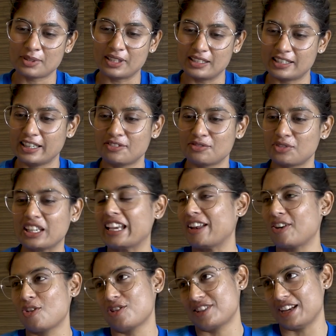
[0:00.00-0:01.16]
he said we
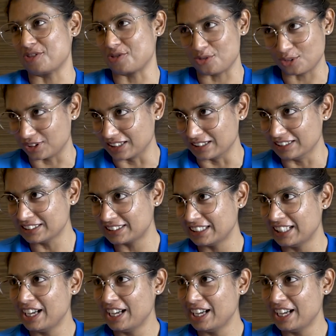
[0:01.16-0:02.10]
cannot enroll girls.